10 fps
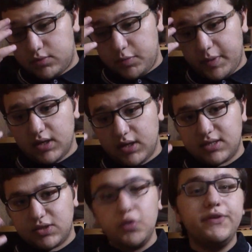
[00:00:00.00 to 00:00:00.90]
to be honest,
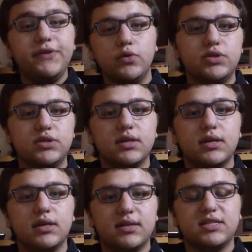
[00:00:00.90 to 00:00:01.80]
2 views
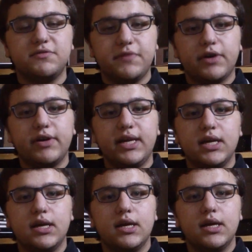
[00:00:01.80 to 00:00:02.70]
in this very
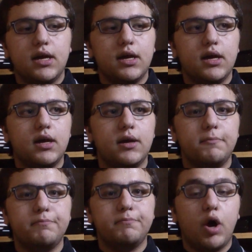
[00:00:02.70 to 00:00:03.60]

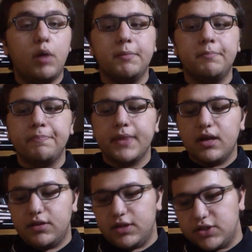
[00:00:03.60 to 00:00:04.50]
problem.
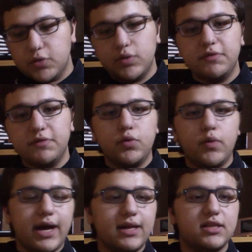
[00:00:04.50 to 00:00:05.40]
The student view
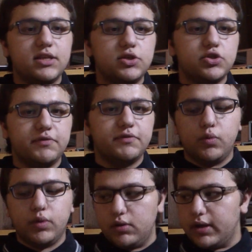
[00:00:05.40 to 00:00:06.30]
and the teacher view.
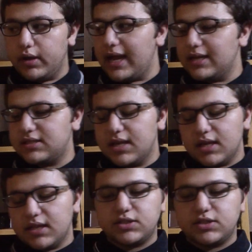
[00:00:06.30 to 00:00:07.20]
When you look at
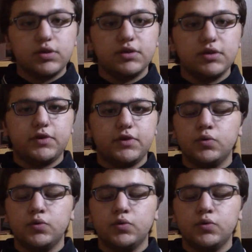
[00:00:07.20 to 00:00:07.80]
the student view,